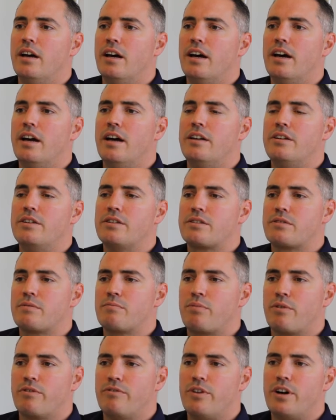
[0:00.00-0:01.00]
and
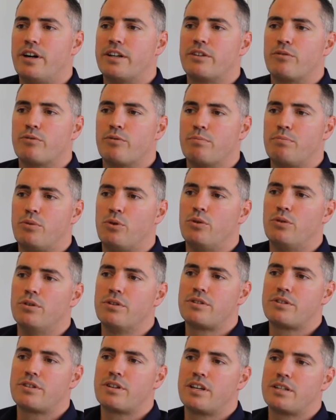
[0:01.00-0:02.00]
providing
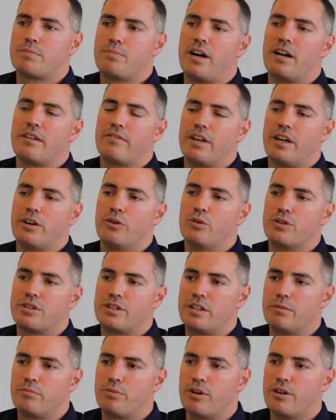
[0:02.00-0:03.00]
reports as part of their
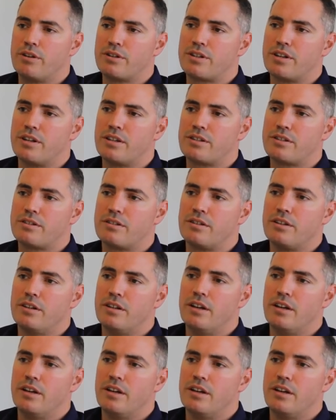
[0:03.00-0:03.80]
auditing process.